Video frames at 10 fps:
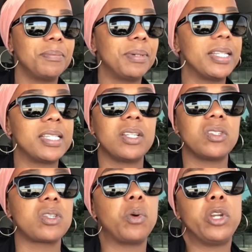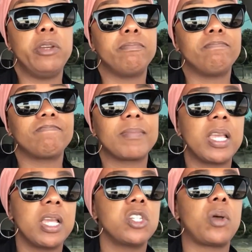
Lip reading: but it's still someone new.